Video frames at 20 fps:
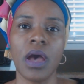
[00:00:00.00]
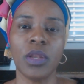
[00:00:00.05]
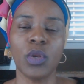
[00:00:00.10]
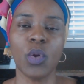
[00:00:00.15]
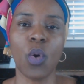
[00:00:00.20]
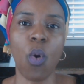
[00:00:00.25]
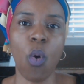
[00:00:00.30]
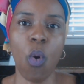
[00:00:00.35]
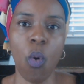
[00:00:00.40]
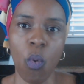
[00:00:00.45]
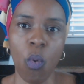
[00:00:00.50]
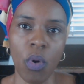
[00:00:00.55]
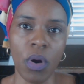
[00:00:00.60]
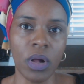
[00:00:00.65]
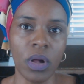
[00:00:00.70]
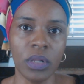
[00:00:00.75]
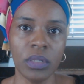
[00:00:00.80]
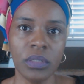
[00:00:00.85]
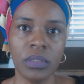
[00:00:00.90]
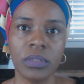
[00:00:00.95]
an
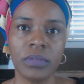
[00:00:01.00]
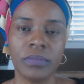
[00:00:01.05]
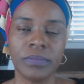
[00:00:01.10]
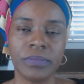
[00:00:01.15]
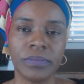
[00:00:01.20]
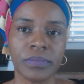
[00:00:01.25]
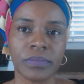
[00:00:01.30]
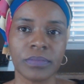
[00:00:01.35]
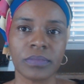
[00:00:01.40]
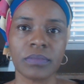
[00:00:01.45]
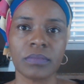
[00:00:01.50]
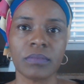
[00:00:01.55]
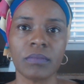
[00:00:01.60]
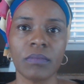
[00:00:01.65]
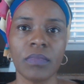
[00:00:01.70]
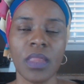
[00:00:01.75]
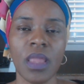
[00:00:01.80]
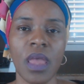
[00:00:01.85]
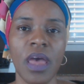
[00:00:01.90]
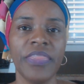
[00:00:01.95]
oil,
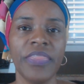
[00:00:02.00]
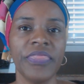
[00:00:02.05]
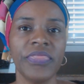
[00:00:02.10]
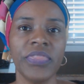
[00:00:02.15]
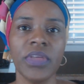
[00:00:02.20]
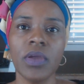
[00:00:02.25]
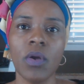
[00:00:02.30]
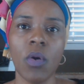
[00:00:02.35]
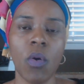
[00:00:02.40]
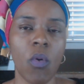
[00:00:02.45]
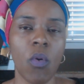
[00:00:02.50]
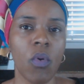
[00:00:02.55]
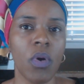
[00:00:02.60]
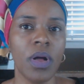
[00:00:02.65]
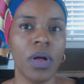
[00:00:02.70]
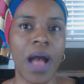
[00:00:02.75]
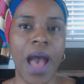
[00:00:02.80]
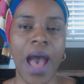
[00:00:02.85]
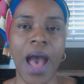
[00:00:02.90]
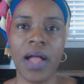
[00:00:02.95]
a thick
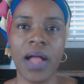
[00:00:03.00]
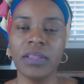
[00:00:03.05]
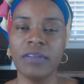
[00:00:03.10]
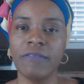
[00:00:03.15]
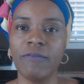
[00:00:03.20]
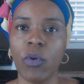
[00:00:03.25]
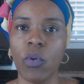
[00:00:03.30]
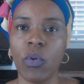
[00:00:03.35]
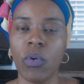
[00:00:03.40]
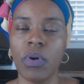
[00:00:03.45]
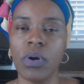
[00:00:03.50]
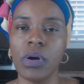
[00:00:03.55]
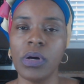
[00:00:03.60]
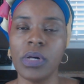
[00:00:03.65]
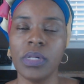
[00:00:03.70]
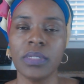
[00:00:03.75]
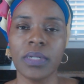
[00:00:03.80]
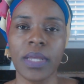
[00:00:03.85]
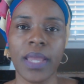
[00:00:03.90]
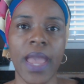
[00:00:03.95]
oil, olive
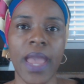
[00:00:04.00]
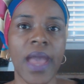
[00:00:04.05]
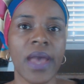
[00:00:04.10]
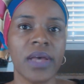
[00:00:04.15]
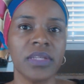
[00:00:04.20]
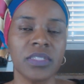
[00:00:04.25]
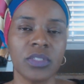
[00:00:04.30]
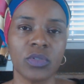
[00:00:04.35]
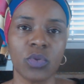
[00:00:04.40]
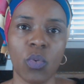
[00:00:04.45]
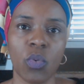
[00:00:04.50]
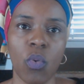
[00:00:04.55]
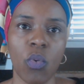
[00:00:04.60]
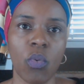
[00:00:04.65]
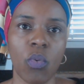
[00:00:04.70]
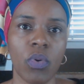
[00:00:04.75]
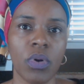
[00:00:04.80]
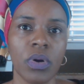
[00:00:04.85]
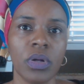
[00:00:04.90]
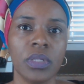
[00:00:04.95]
oil, castor
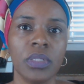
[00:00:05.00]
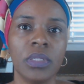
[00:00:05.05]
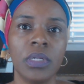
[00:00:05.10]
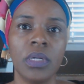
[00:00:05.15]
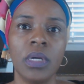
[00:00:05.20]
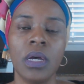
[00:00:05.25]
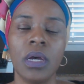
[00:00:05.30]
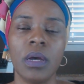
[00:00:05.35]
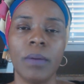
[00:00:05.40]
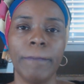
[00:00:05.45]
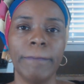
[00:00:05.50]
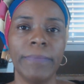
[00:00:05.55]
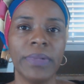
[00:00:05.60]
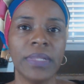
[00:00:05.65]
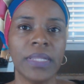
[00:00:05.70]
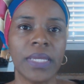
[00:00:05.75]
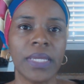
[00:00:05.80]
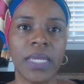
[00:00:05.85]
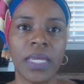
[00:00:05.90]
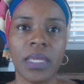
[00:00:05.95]
oil
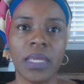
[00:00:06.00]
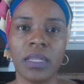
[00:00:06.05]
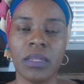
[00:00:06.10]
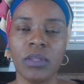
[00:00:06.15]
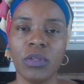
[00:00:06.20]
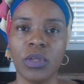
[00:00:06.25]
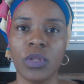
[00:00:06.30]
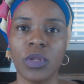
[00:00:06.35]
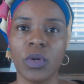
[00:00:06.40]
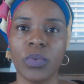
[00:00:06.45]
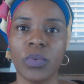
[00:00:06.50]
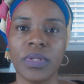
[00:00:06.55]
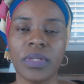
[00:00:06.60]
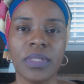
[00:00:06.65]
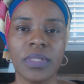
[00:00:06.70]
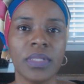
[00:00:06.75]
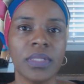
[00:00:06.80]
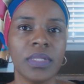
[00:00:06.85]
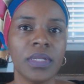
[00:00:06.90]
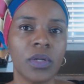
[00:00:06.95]
blend, you know, with
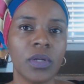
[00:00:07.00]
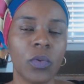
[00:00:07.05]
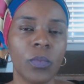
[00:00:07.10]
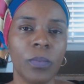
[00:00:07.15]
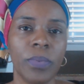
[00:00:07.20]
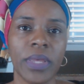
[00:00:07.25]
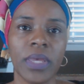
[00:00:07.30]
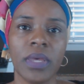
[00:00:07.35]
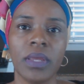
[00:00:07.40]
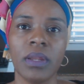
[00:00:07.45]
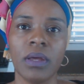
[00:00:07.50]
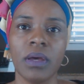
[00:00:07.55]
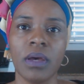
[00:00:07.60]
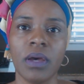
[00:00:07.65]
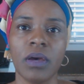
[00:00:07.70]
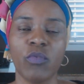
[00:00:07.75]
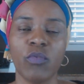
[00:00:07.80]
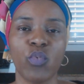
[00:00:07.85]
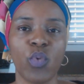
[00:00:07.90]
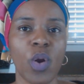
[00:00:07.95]
a little bit
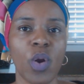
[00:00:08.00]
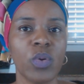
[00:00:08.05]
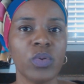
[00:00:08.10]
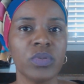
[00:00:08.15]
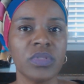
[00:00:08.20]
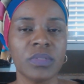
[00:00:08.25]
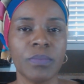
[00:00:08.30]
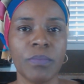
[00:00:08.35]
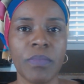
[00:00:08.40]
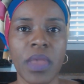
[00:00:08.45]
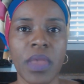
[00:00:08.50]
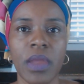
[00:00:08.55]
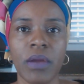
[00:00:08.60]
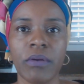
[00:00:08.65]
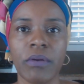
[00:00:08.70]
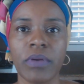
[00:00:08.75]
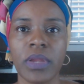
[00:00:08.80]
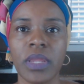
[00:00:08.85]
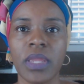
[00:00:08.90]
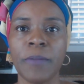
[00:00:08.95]
of
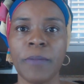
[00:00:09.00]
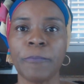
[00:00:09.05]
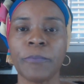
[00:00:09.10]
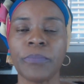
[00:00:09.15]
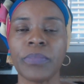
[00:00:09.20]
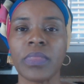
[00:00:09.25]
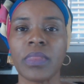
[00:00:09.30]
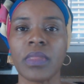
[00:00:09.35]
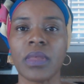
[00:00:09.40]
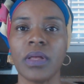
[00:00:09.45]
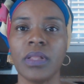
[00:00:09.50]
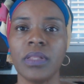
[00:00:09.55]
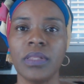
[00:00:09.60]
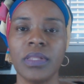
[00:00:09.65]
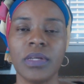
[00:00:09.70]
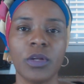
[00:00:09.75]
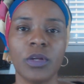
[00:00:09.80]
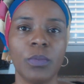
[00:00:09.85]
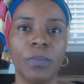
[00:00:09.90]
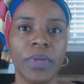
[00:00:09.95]
rosemary, a
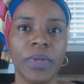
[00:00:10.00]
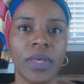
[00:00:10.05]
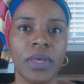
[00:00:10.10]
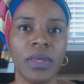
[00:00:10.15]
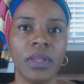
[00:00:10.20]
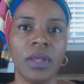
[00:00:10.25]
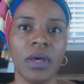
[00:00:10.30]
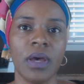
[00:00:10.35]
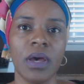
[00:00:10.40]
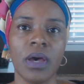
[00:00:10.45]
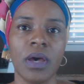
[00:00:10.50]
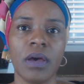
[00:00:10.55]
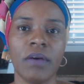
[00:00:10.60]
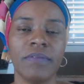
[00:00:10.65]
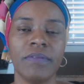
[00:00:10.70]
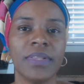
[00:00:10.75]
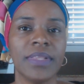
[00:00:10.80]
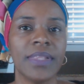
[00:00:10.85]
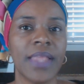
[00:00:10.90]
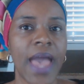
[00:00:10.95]
little bit
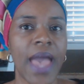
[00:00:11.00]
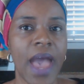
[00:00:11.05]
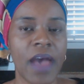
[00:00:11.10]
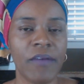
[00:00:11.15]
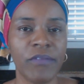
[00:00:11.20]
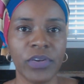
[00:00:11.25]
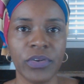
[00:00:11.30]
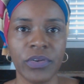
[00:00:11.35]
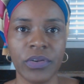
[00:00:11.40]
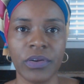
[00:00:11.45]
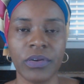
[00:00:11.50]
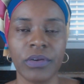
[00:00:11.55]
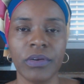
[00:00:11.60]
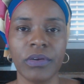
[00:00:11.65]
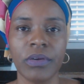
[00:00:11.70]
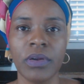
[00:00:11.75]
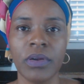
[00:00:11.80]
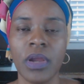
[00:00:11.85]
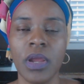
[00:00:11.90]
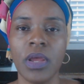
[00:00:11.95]
of
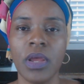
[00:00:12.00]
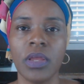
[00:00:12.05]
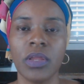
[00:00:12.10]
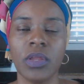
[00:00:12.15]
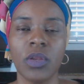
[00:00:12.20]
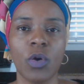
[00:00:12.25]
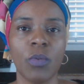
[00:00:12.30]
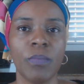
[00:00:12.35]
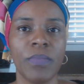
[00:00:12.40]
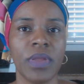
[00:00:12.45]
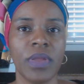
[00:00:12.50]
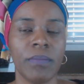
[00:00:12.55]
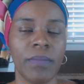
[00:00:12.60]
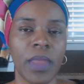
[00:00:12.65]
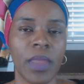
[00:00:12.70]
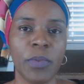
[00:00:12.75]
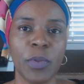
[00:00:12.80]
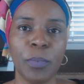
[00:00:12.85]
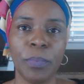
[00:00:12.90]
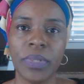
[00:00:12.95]
lavender, you know,
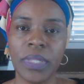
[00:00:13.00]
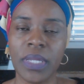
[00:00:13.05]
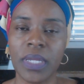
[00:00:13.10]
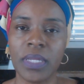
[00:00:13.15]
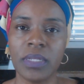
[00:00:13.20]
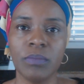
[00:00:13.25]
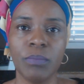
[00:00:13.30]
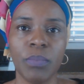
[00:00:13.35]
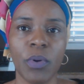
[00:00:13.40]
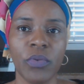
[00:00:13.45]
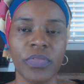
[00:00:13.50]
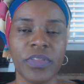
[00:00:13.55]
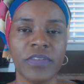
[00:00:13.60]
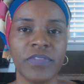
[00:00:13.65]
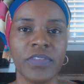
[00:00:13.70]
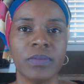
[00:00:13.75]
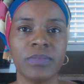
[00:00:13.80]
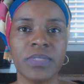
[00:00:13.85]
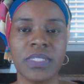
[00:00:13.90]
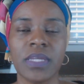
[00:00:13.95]
maybe blend both
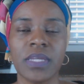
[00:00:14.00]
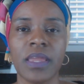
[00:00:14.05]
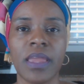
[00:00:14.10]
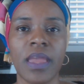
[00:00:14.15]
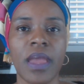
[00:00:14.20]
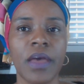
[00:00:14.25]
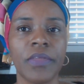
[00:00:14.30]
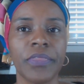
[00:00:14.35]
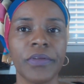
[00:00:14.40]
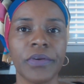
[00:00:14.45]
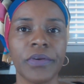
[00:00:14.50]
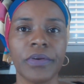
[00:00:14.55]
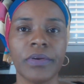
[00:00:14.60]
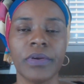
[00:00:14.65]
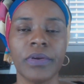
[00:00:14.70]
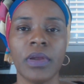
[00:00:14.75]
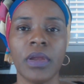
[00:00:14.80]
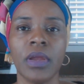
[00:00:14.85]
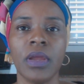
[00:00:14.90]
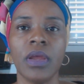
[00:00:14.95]
of them
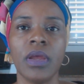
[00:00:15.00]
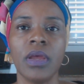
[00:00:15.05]
together,